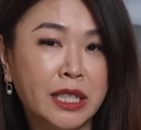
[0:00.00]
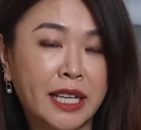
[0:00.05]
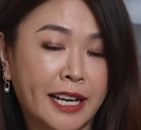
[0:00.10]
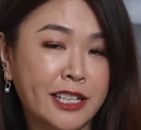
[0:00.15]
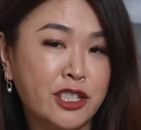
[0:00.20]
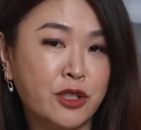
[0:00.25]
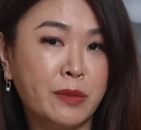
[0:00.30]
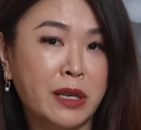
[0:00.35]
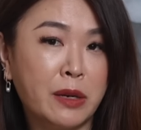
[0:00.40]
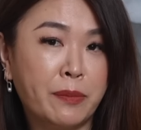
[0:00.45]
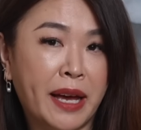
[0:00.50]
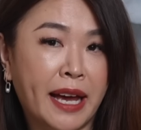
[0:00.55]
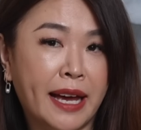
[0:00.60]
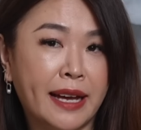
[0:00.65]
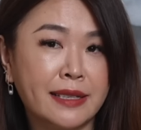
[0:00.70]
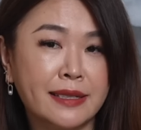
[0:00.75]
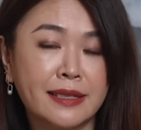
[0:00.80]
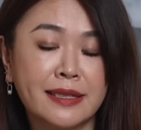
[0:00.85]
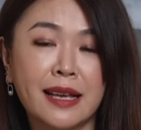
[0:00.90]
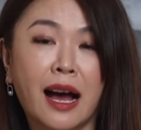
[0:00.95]
cashmere
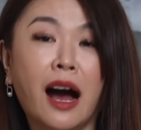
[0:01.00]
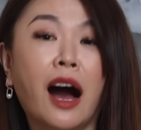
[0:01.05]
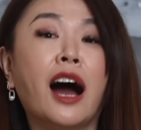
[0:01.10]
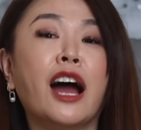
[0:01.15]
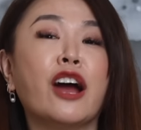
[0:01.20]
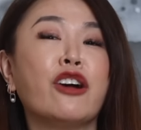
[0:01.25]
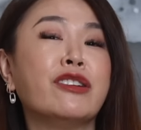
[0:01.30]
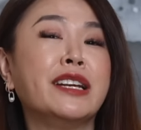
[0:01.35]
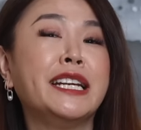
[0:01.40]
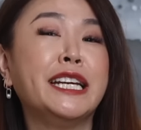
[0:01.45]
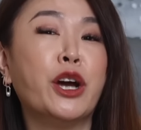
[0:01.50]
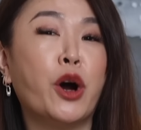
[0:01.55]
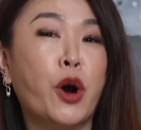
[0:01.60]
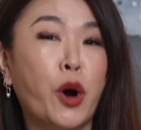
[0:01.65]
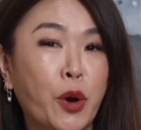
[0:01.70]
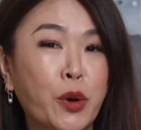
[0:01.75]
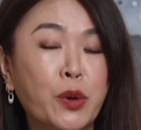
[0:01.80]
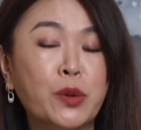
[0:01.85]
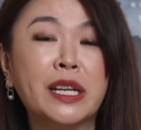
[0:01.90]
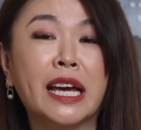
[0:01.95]
pants I already
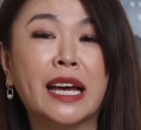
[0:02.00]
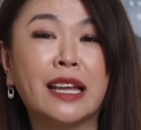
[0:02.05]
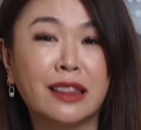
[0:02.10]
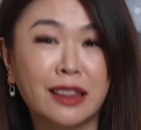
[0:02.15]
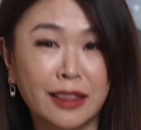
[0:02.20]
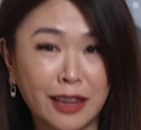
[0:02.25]
own and